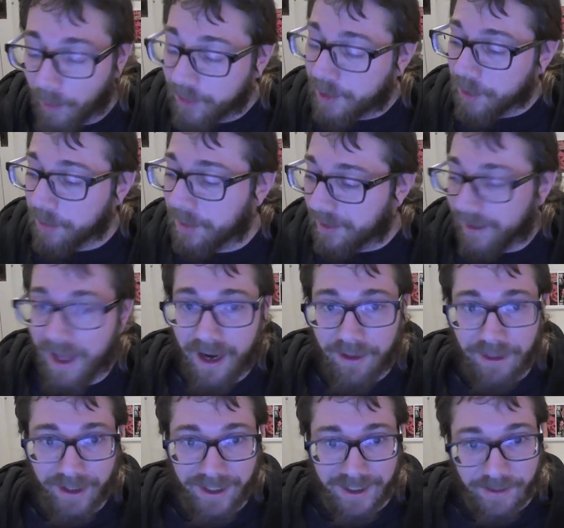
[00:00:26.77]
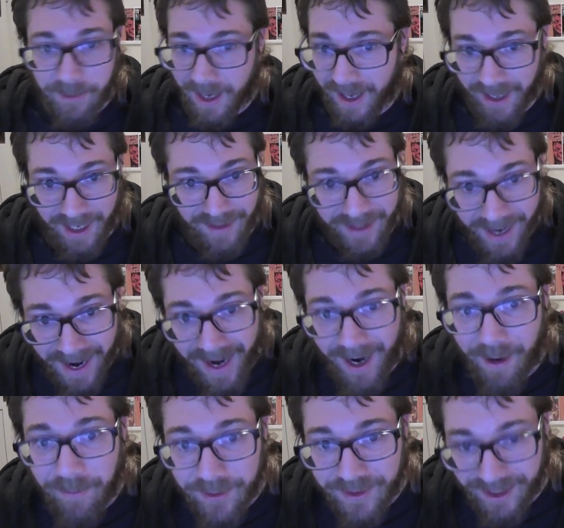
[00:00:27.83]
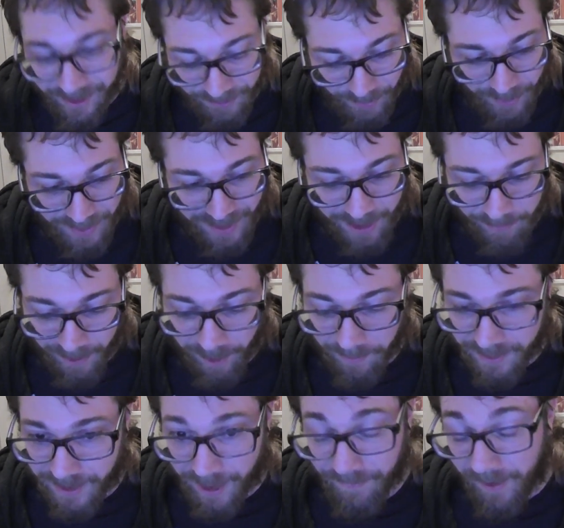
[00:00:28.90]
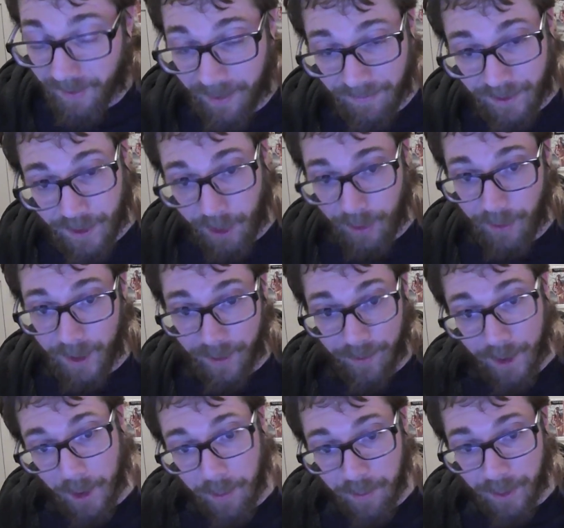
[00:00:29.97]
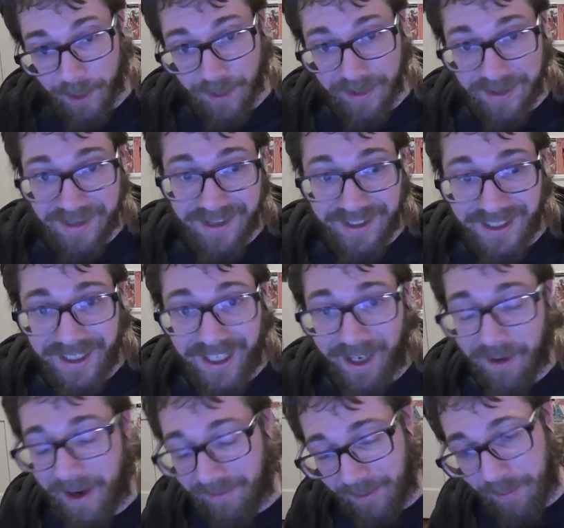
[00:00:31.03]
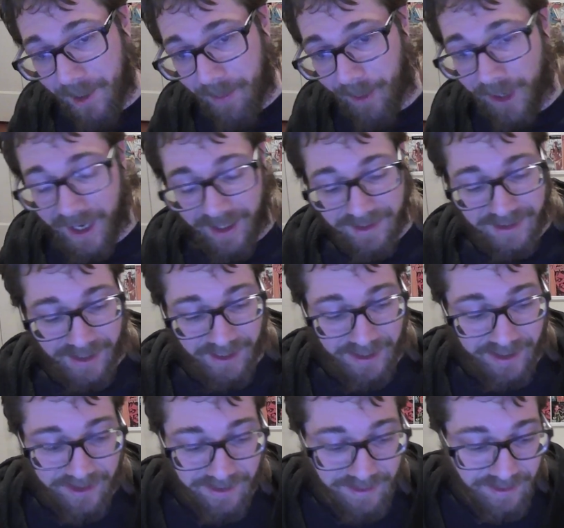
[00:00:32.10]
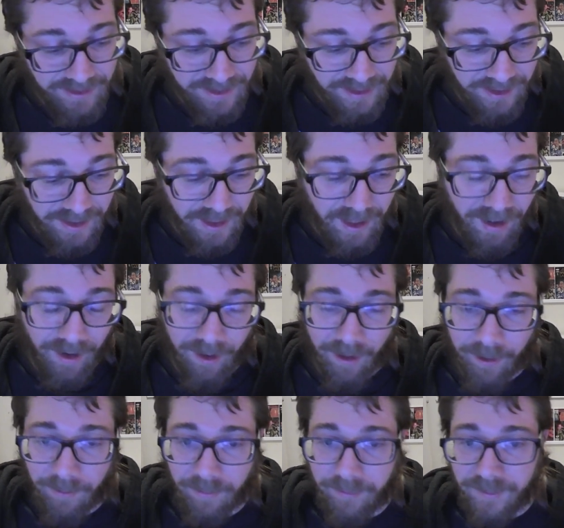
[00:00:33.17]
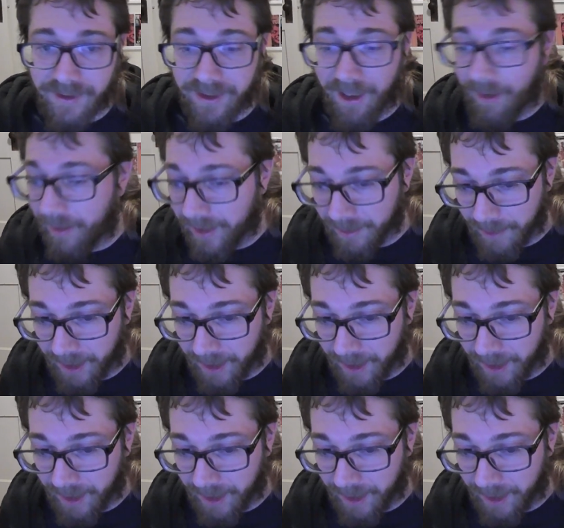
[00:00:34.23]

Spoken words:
school with a lot of things, but I like the apps as far as keeping up with stuff. I don't have to tote around notebooks. I don't have to memorize things. There's already enough